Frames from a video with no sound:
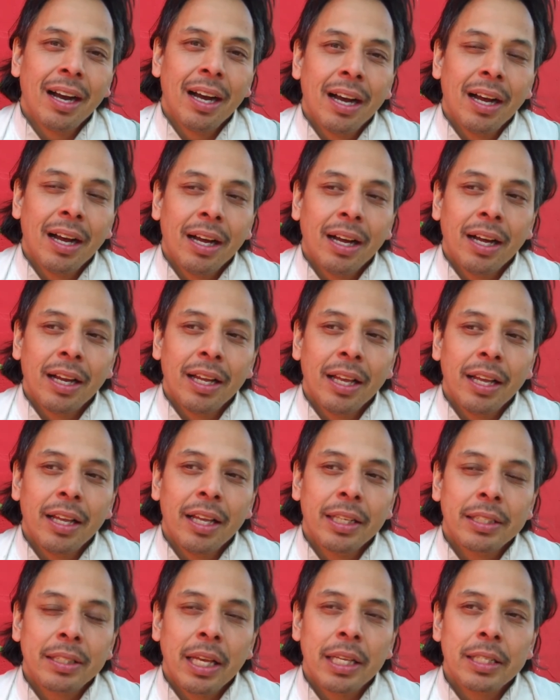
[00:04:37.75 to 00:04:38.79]
uh,
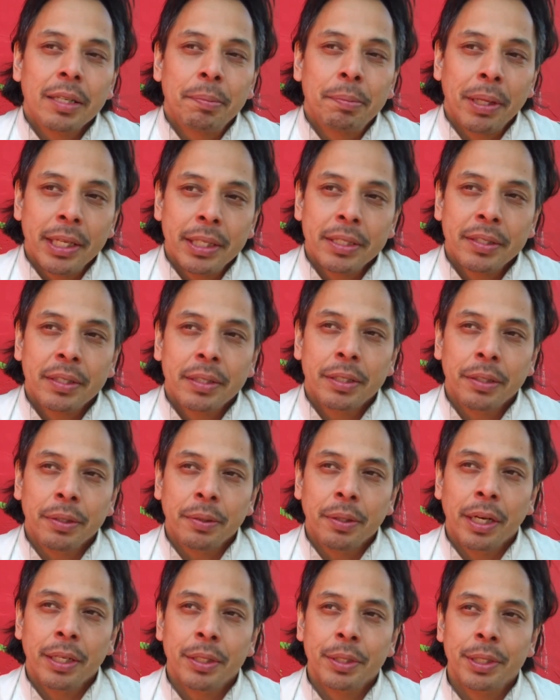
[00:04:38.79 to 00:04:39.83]
is, is a place
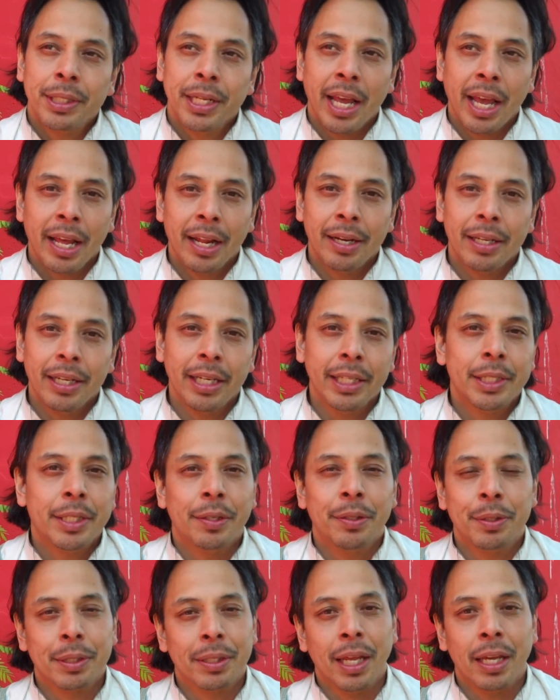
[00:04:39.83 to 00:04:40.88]
to understand each
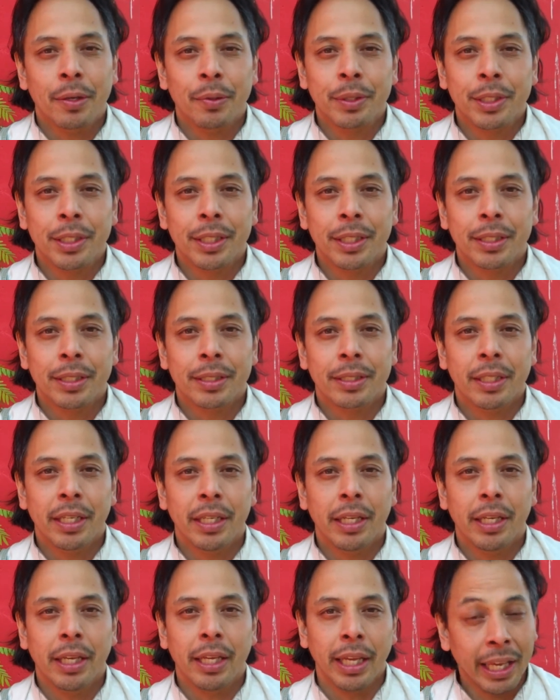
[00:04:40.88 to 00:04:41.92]
other's languages
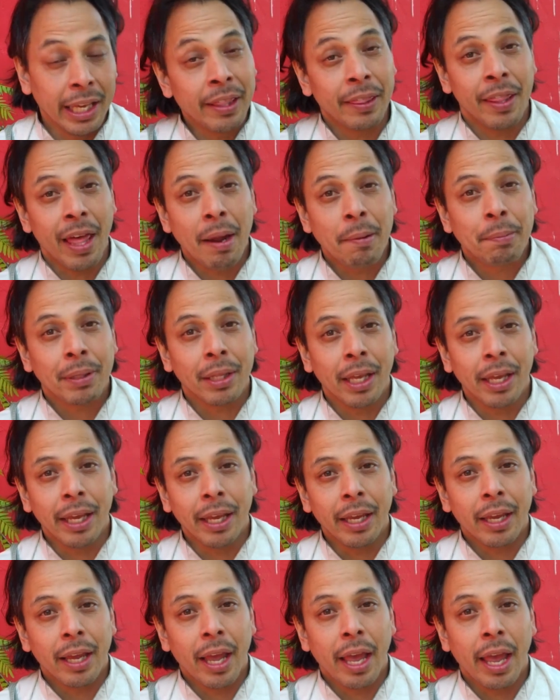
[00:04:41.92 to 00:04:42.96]
in that play,